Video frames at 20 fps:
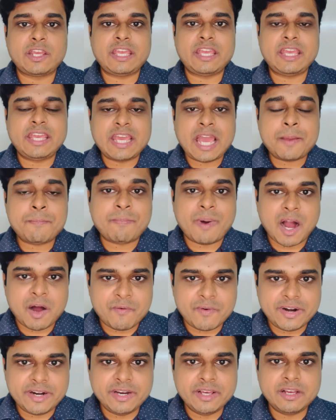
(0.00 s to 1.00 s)
AI
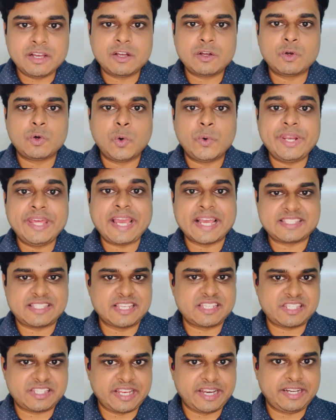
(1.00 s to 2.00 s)
powered coding
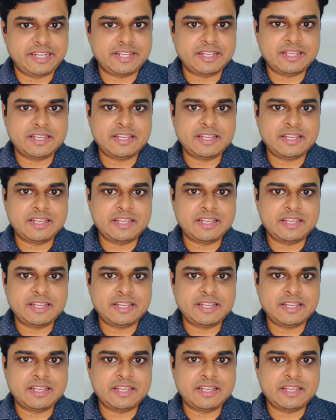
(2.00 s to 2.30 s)
assistant